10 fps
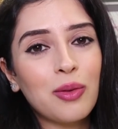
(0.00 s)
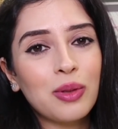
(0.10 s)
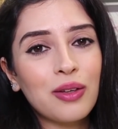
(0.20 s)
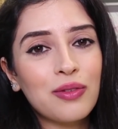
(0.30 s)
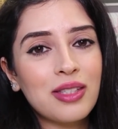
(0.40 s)
Uh,
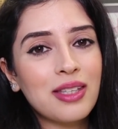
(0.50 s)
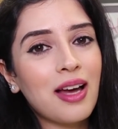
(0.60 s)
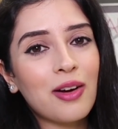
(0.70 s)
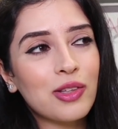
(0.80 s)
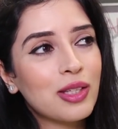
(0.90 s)
we love to
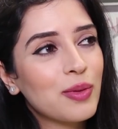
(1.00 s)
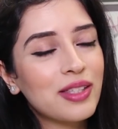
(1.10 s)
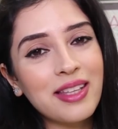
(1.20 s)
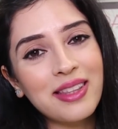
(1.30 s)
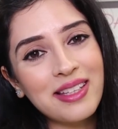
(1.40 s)
see our
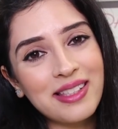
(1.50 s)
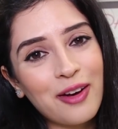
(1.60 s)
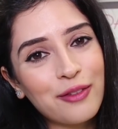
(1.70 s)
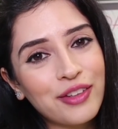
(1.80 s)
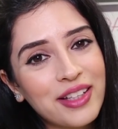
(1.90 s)
customers in these
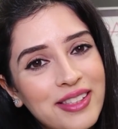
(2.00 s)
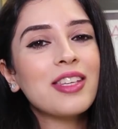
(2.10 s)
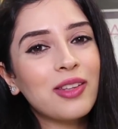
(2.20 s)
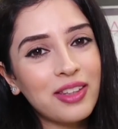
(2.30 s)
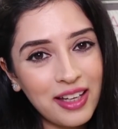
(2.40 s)
outfits.
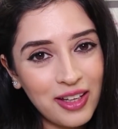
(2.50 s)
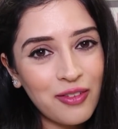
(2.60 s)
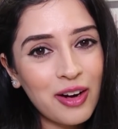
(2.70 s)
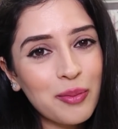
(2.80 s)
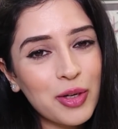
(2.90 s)
So thank
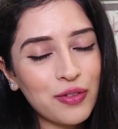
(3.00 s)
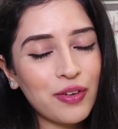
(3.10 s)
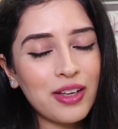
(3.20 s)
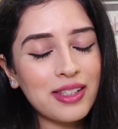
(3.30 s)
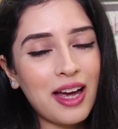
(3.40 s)
you very much
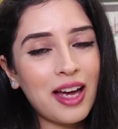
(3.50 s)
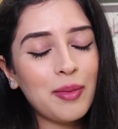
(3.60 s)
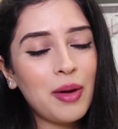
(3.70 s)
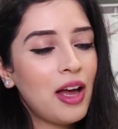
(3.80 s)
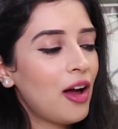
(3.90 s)
for your
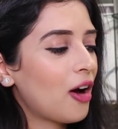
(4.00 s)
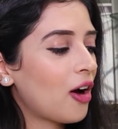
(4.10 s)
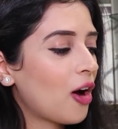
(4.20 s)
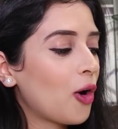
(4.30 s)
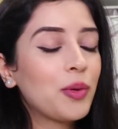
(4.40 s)
time.
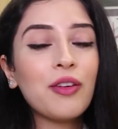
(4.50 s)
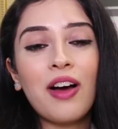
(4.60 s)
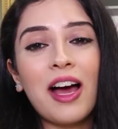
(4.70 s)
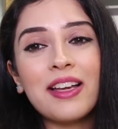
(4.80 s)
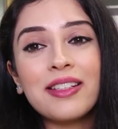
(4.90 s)
I uh, hope
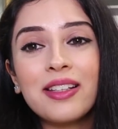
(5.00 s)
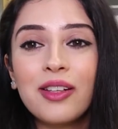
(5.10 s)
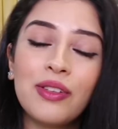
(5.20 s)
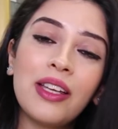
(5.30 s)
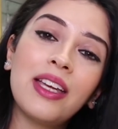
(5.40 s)
you've had a
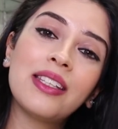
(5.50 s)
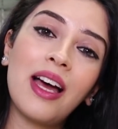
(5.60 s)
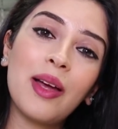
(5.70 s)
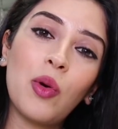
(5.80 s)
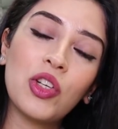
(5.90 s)
lovely
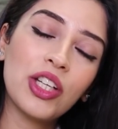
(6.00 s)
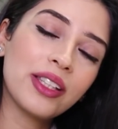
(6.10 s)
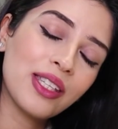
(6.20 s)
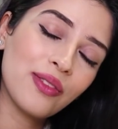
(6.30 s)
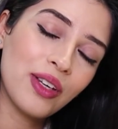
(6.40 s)
time
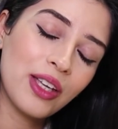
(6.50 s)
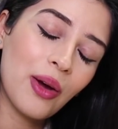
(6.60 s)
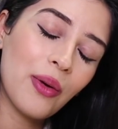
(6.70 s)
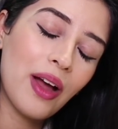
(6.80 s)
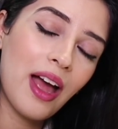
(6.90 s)
watching this
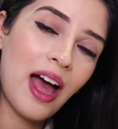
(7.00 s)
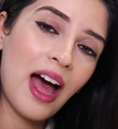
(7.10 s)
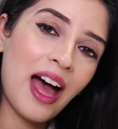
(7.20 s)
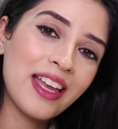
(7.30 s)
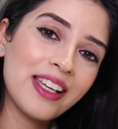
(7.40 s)
video
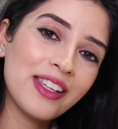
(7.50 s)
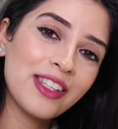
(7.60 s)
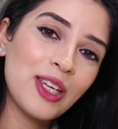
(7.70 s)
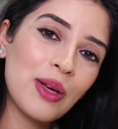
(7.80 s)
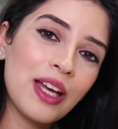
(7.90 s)
and I'll
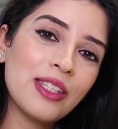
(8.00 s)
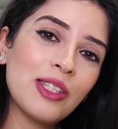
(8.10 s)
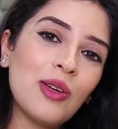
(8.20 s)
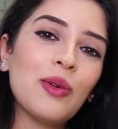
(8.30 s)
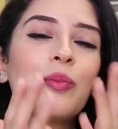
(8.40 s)
see you again
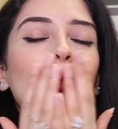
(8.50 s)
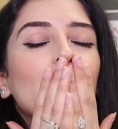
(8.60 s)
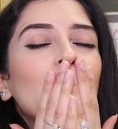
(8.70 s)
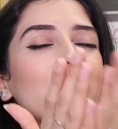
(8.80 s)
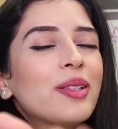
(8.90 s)
soon.
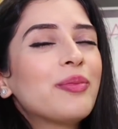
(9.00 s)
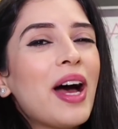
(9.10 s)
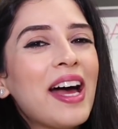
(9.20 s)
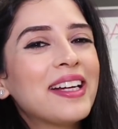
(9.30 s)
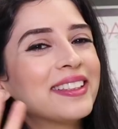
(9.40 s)

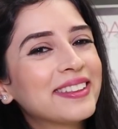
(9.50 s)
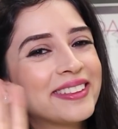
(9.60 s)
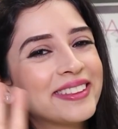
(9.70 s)
Bye.